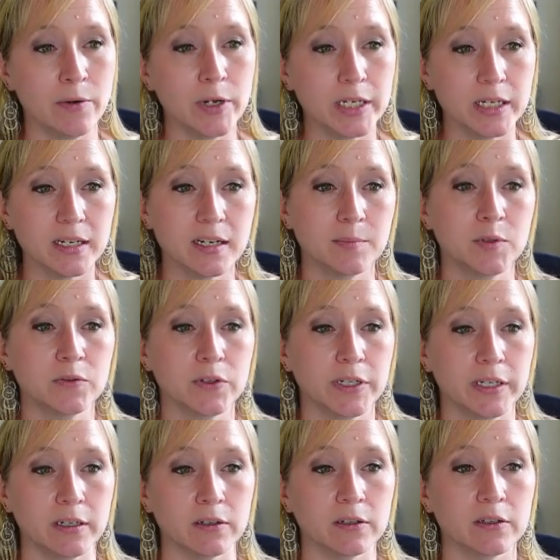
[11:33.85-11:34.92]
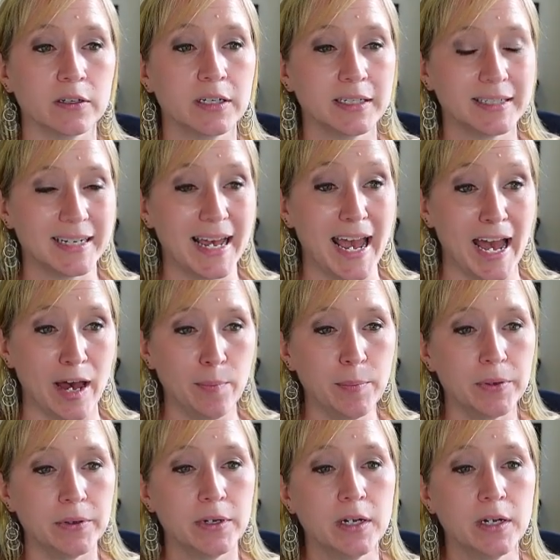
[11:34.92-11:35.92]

I can come over here to app,